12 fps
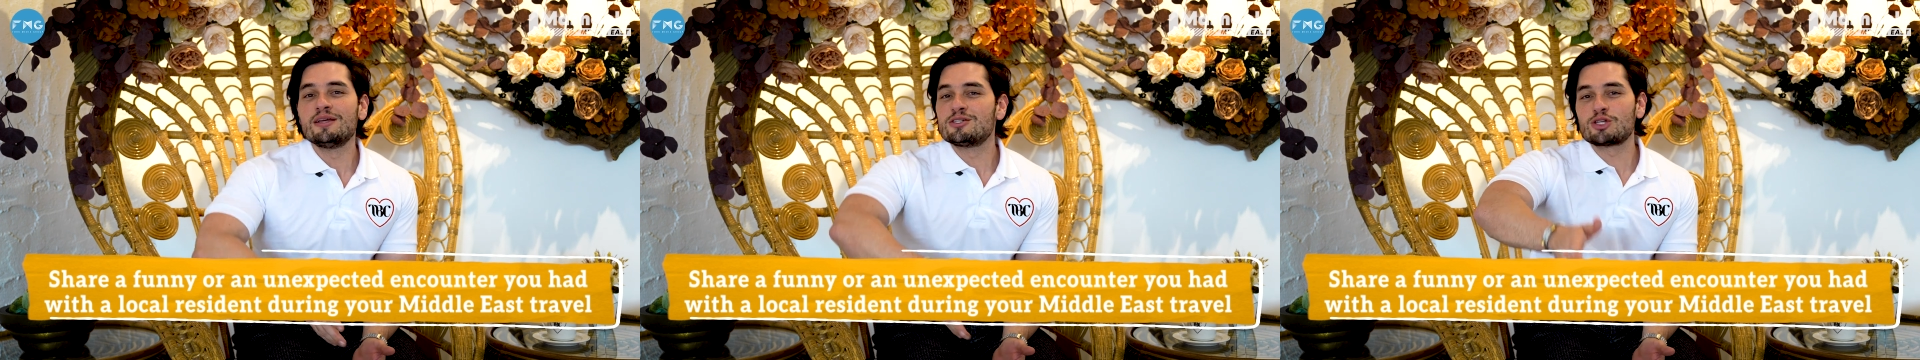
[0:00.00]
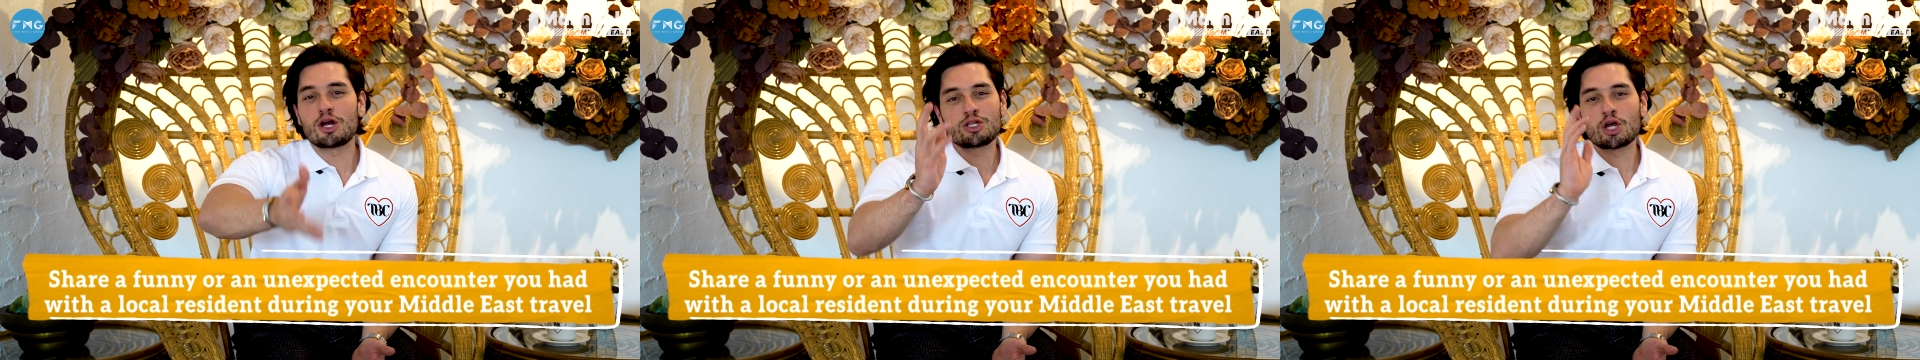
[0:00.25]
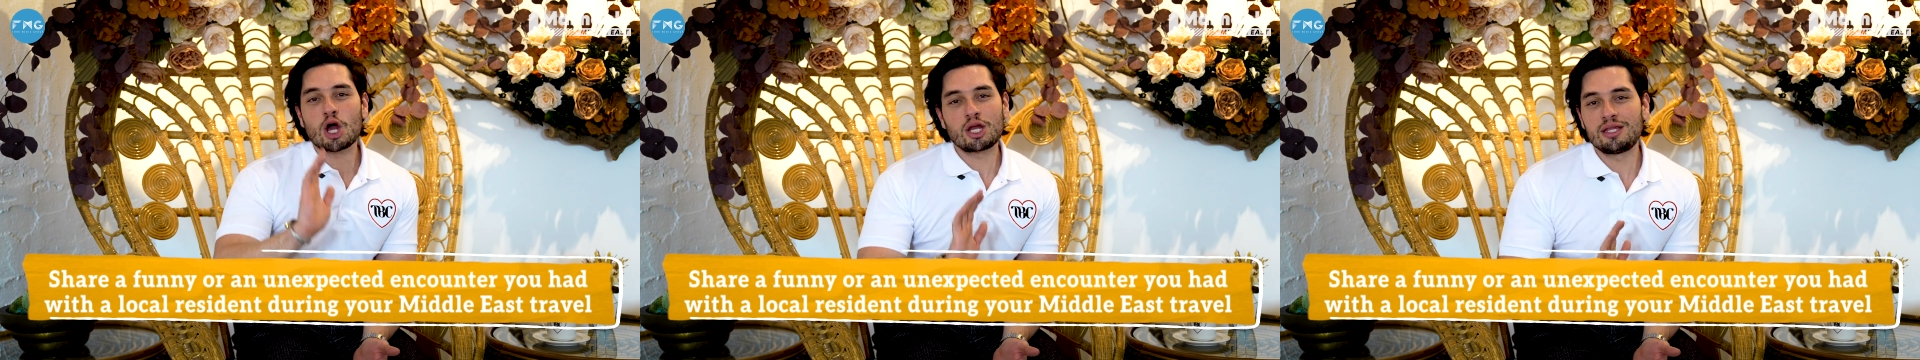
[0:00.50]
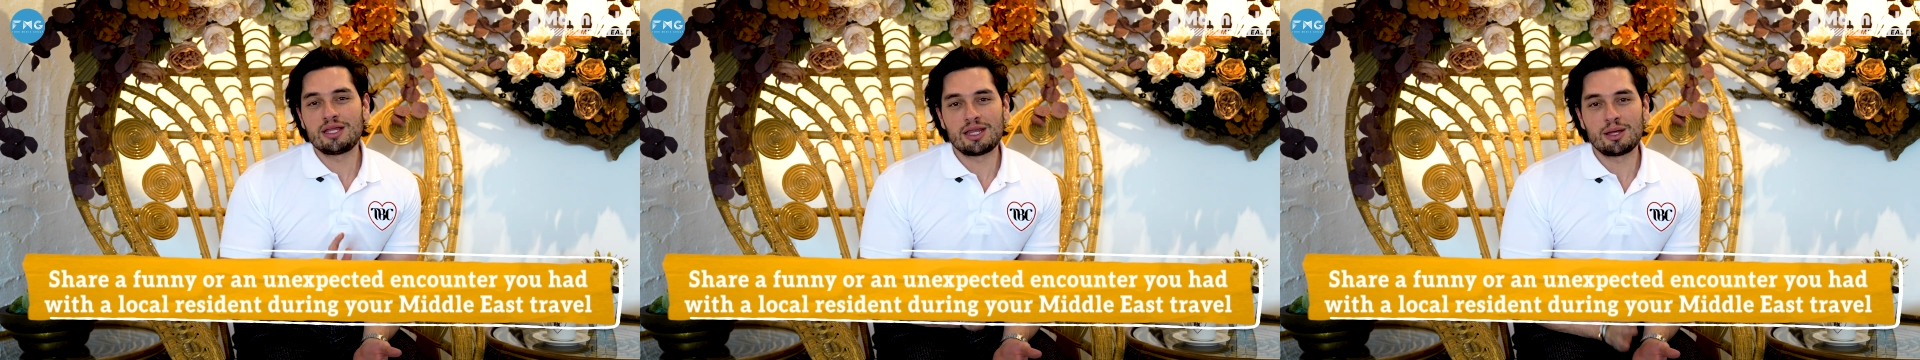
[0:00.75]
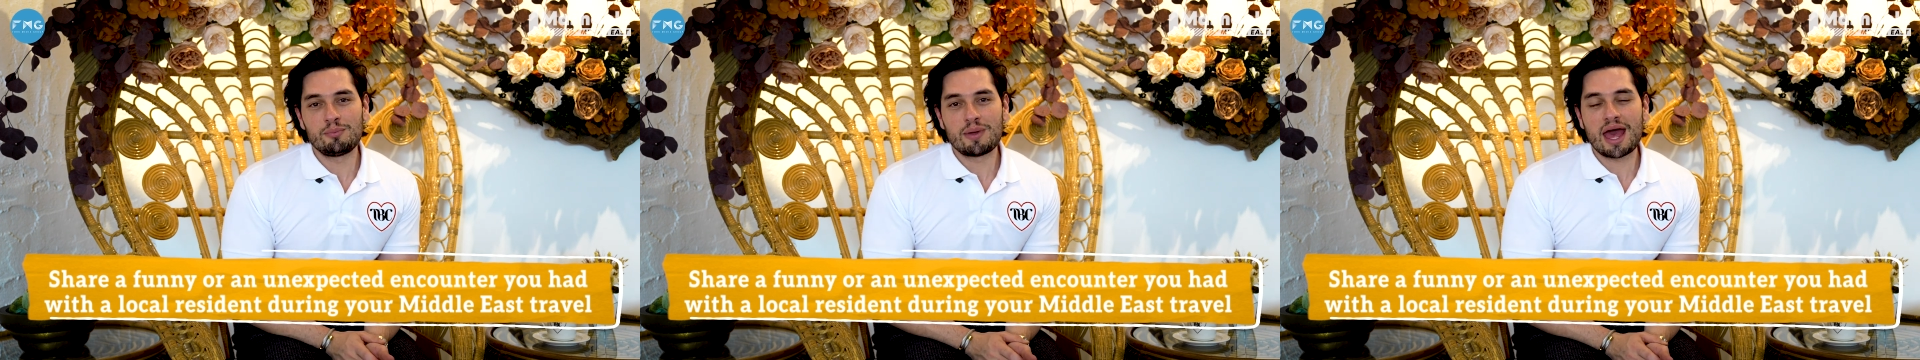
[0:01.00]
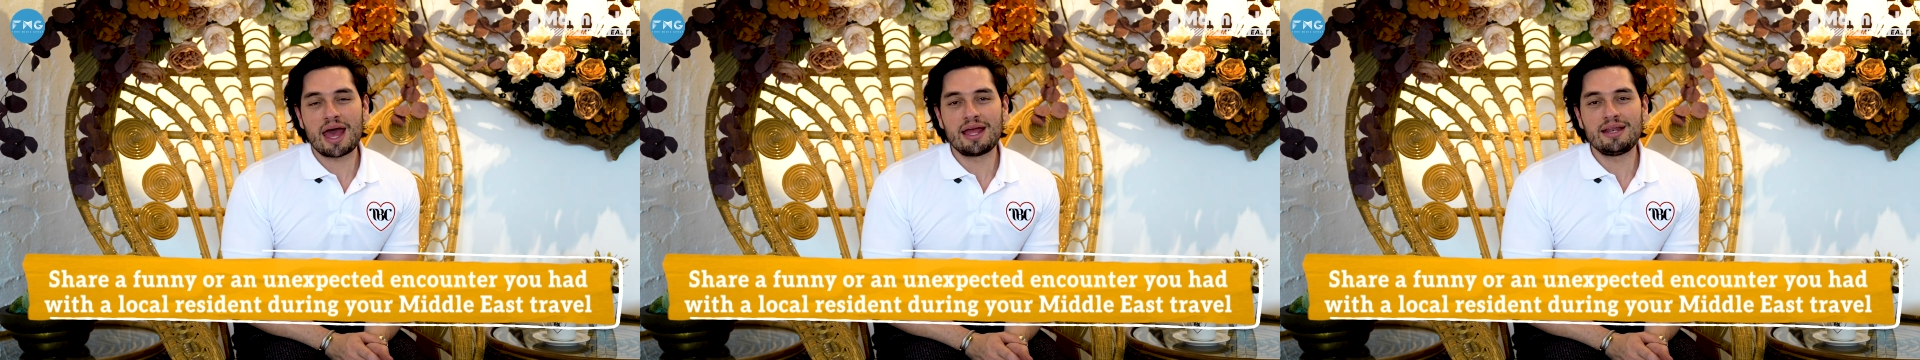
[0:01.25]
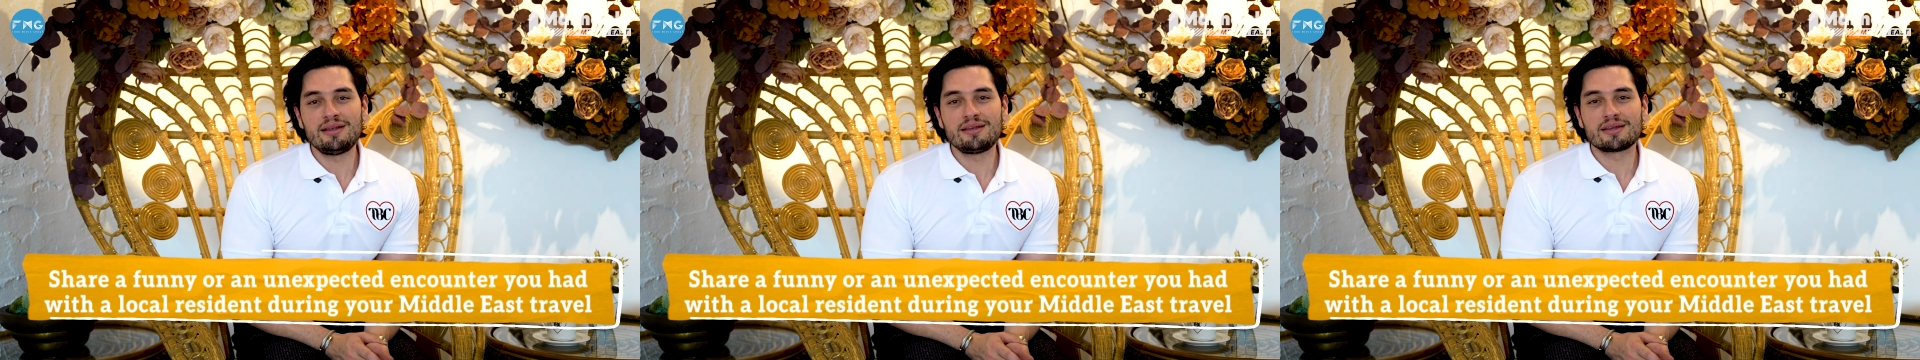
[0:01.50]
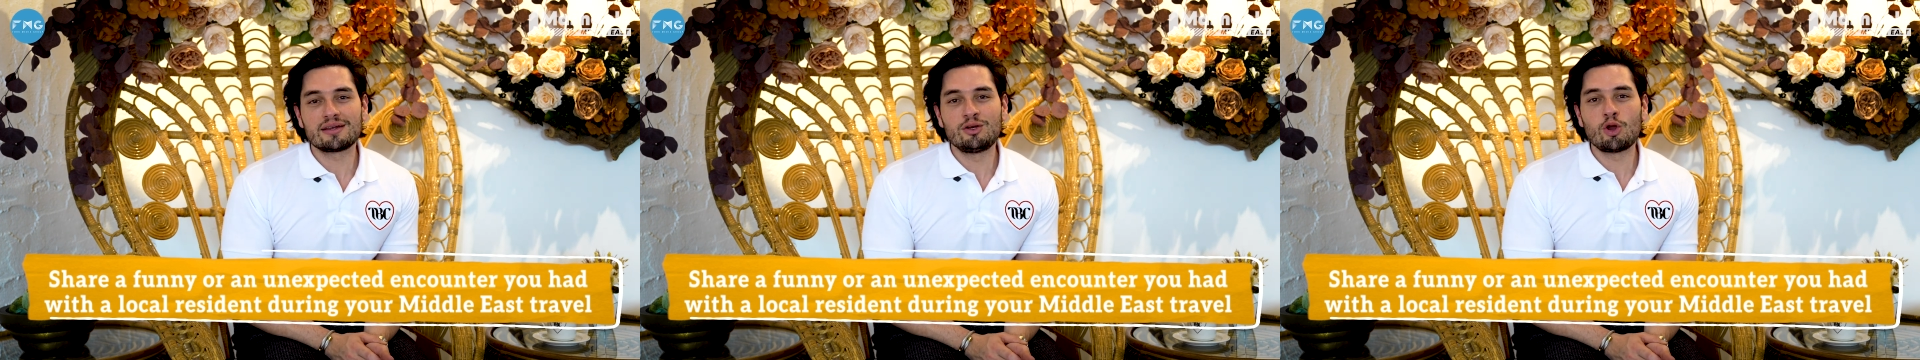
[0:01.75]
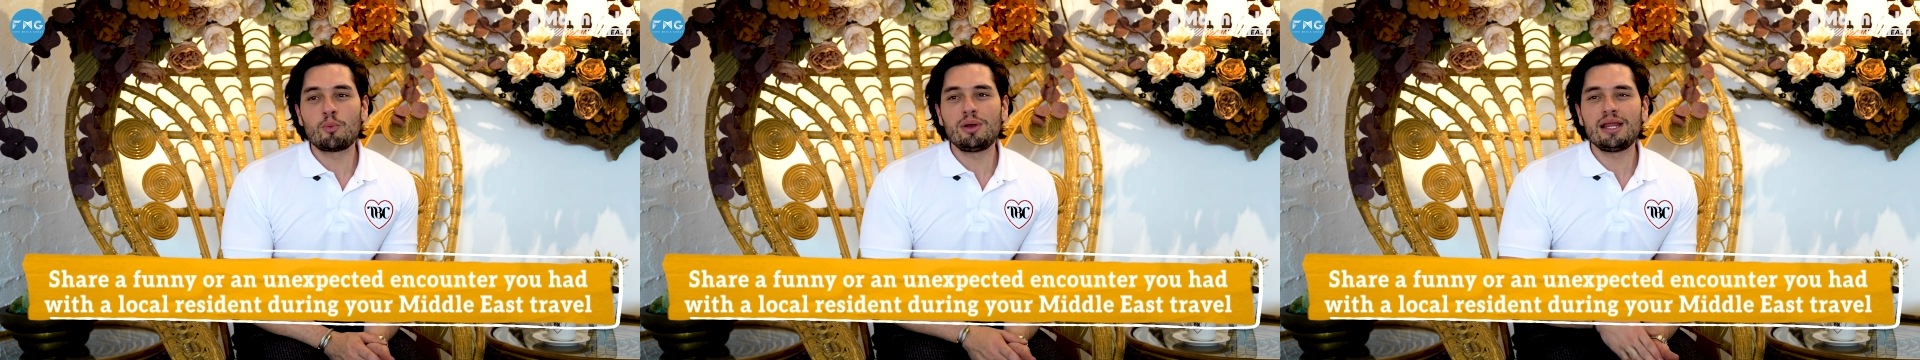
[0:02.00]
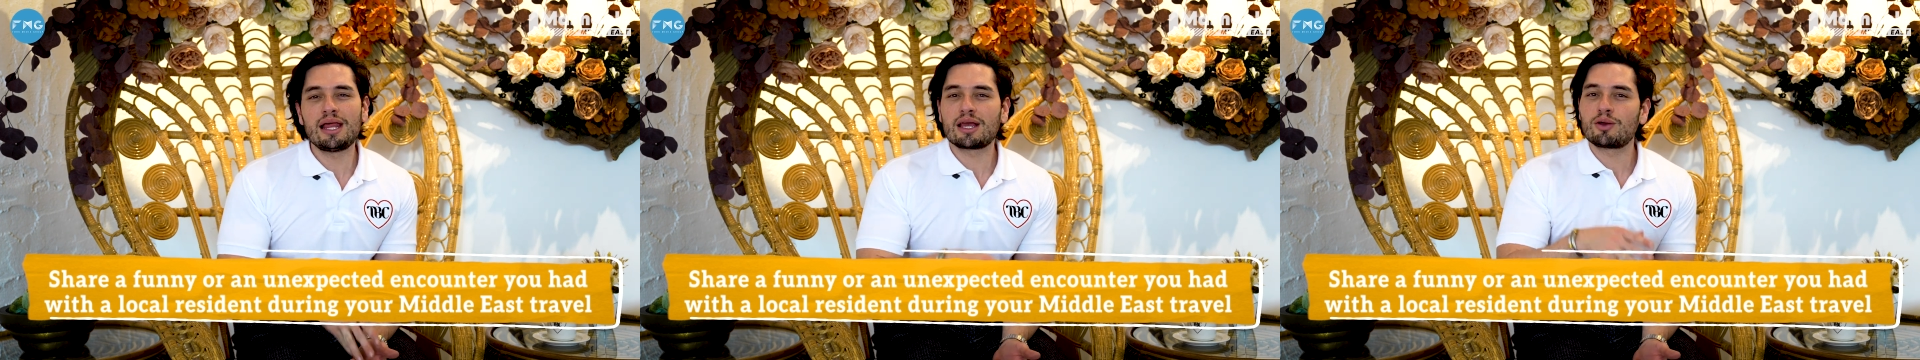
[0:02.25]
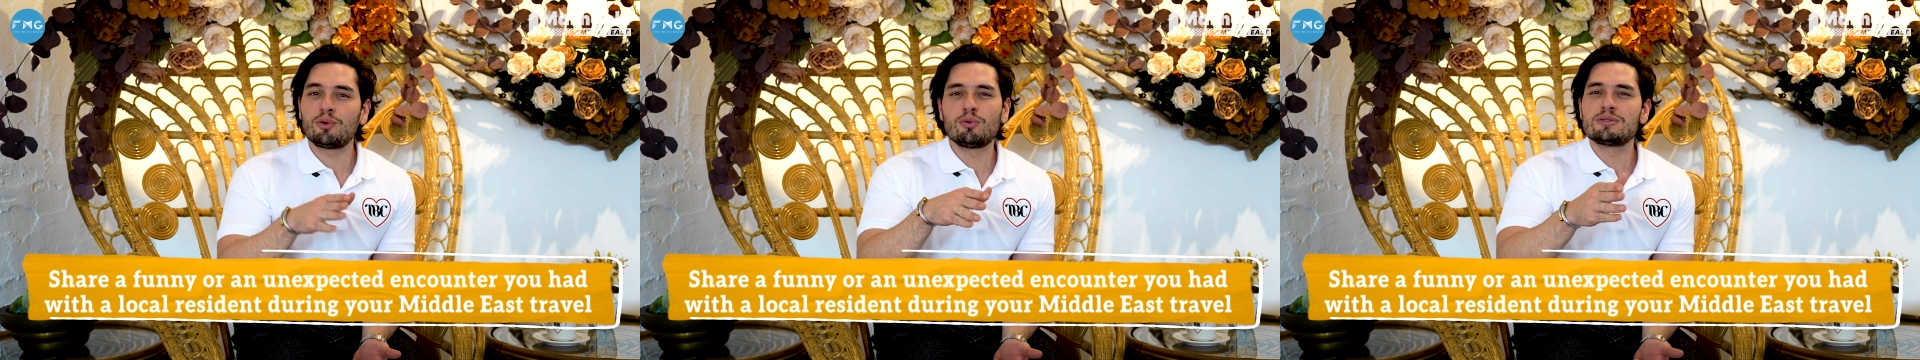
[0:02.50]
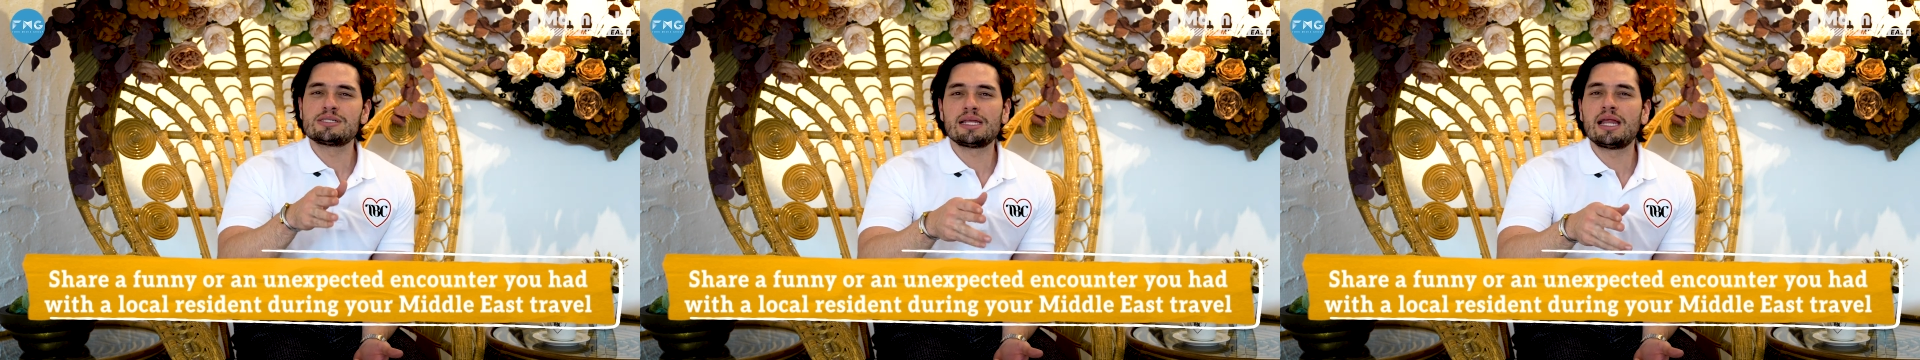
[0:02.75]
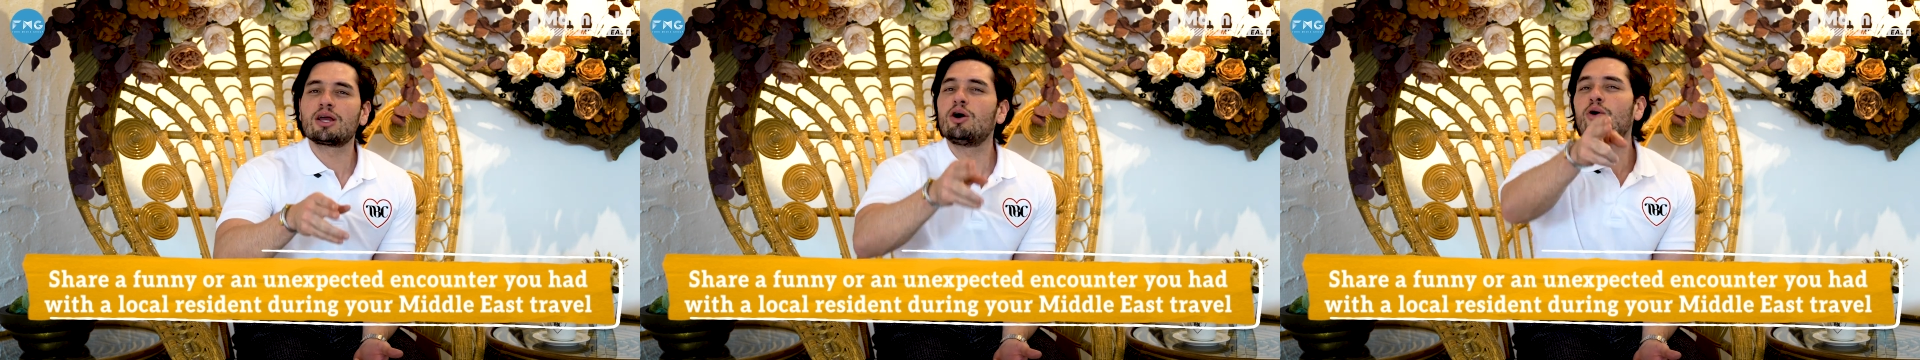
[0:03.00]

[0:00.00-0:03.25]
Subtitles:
start talking to them. And normally, like, we would say like,